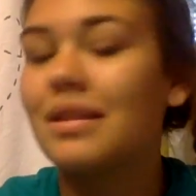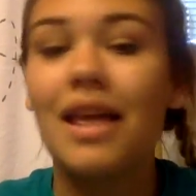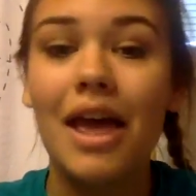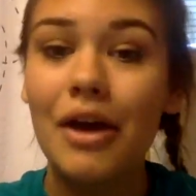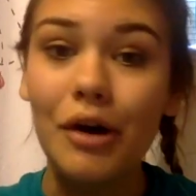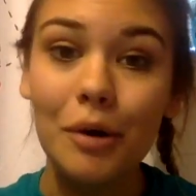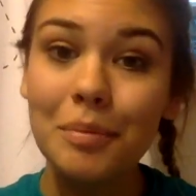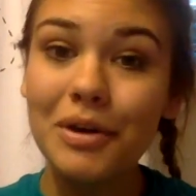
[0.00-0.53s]
I
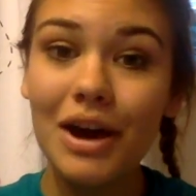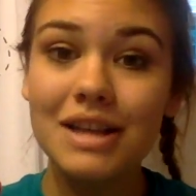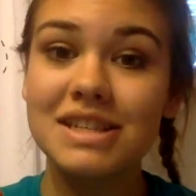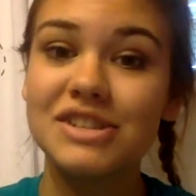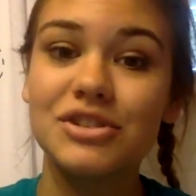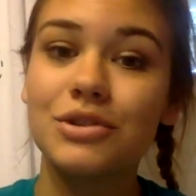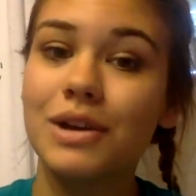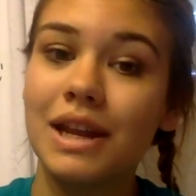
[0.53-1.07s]
hope you guys
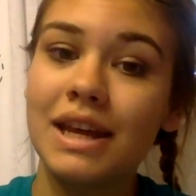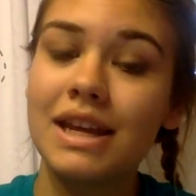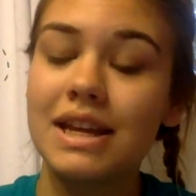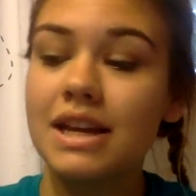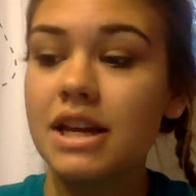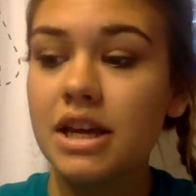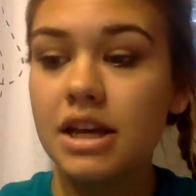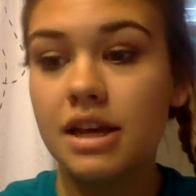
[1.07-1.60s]
enjoyed it.
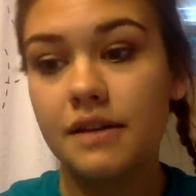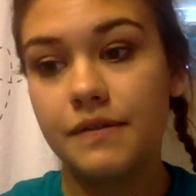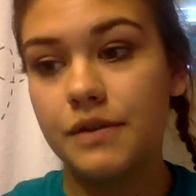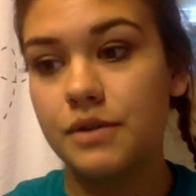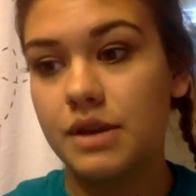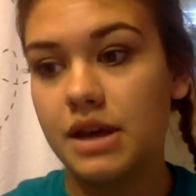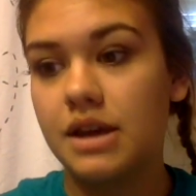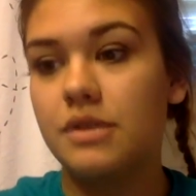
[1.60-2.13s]
If you
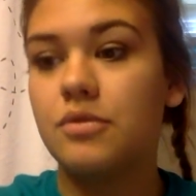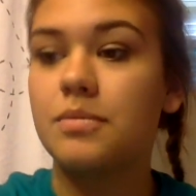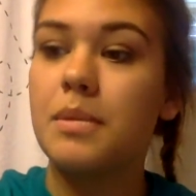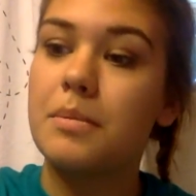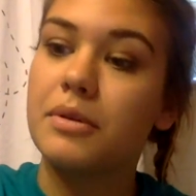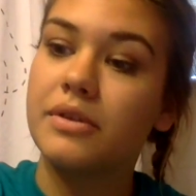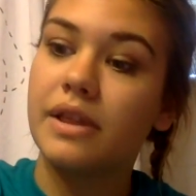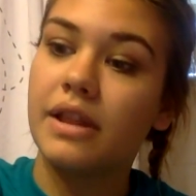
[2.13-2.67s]
did,
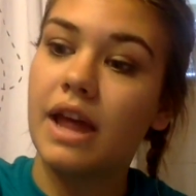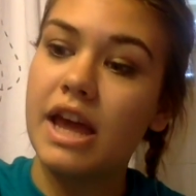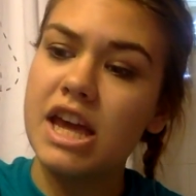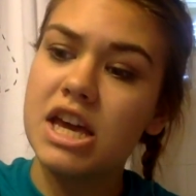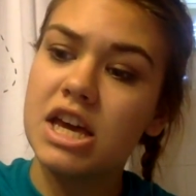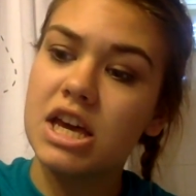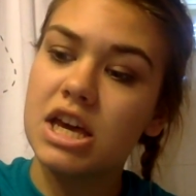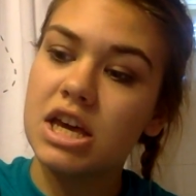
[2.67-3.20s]
remember to like,
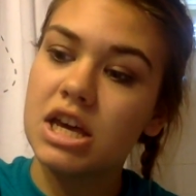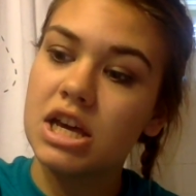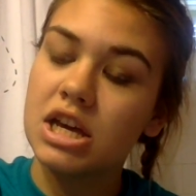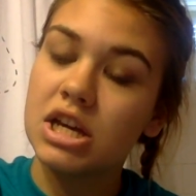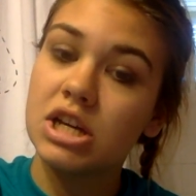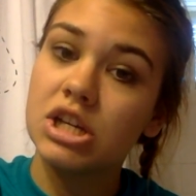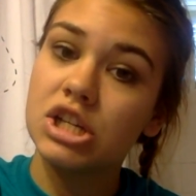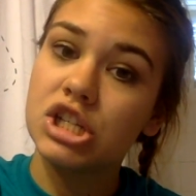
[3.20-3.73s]

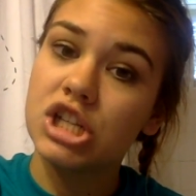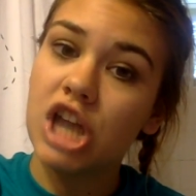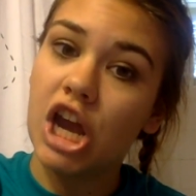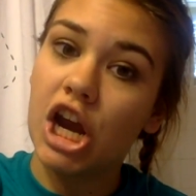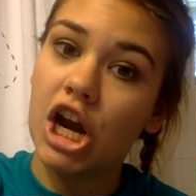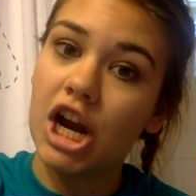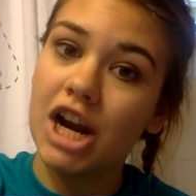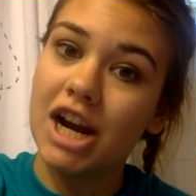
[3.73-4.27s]

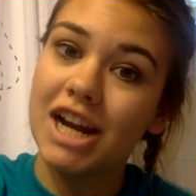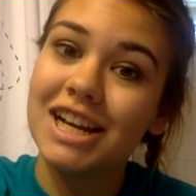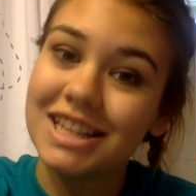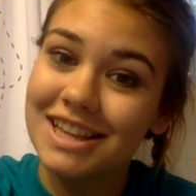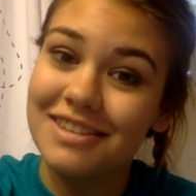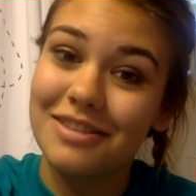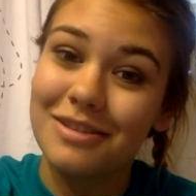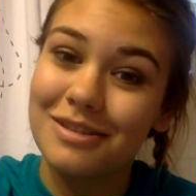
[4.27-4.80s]
share.
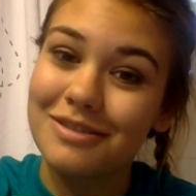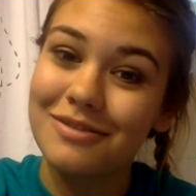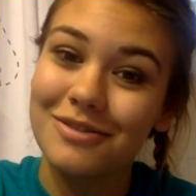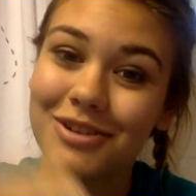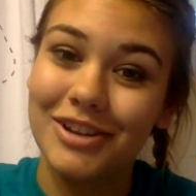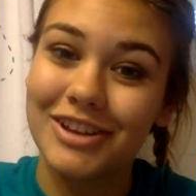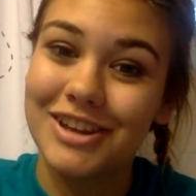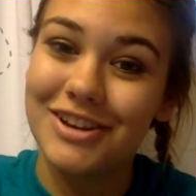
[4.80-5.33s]
It's
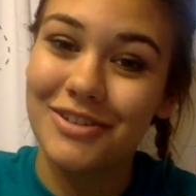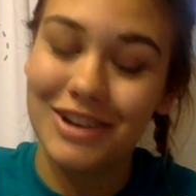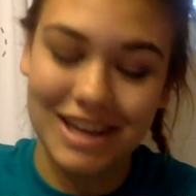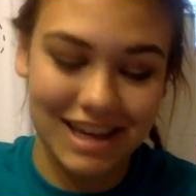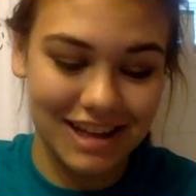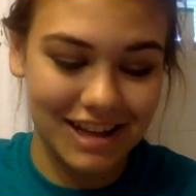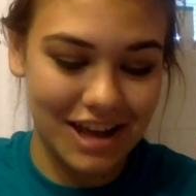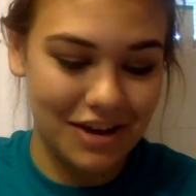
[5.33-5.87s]
really
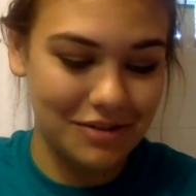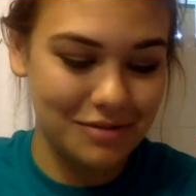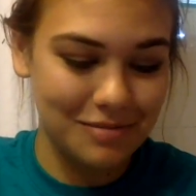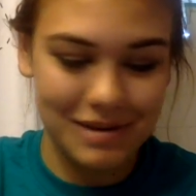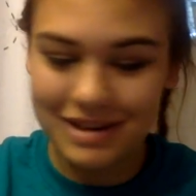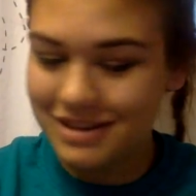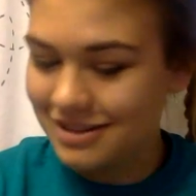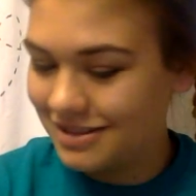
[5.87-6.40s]
annoying and loud,
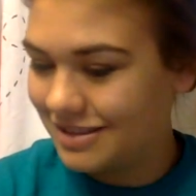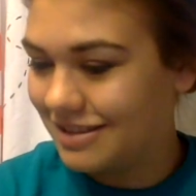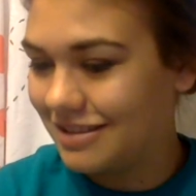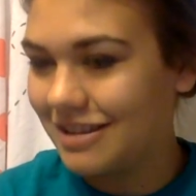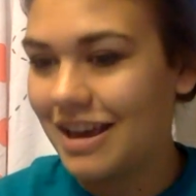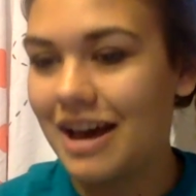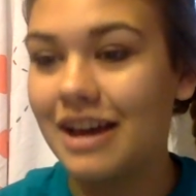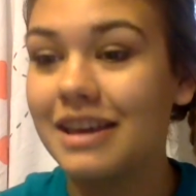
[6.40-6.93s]
but
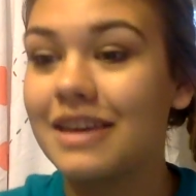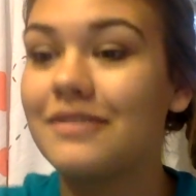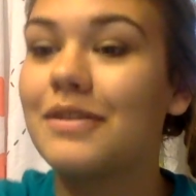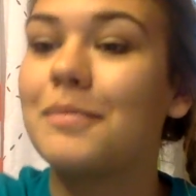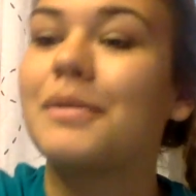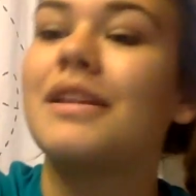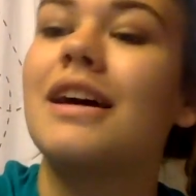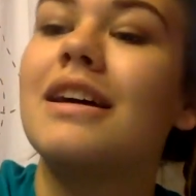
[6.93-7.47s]
yeah, I give
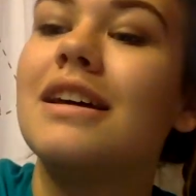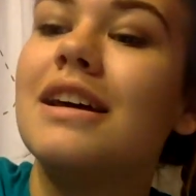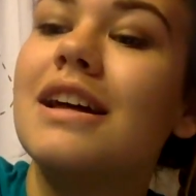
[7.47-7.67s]
up on that.